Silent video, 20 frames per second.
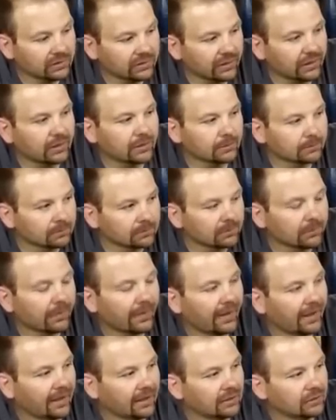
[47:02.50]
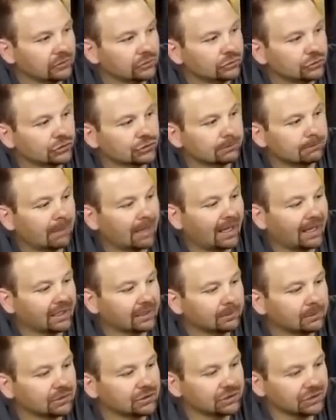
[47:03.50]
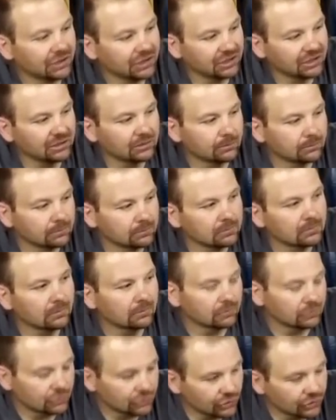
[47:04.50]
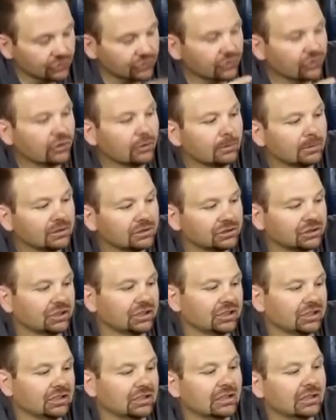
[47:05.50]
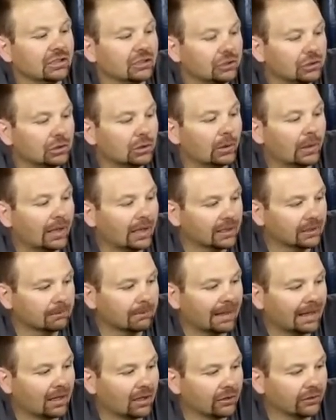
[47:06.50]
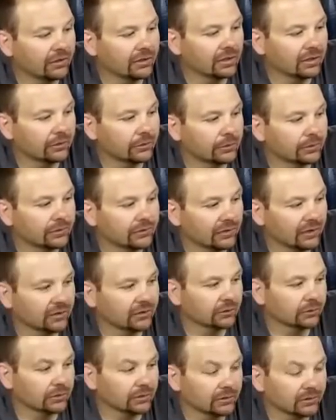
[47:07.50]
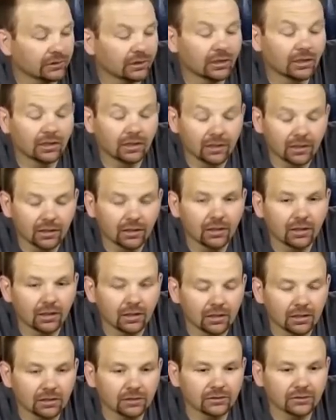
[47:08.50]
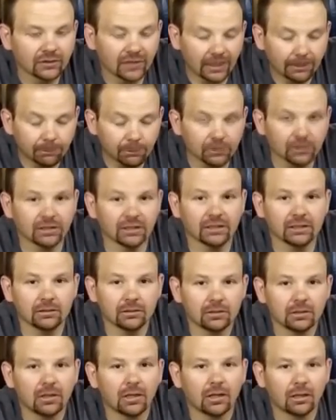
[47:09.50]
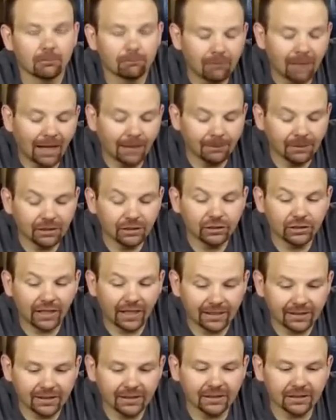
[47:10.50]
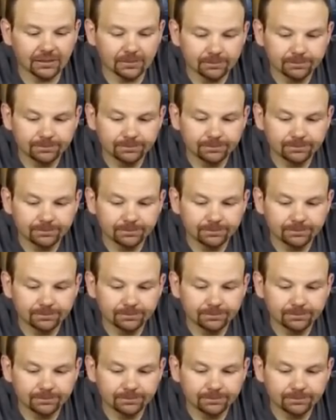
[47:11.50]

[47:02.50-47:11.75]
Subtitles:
there, that just buying a machine, just the machine, and you go out and buy all the other accessories separately might be a good idea.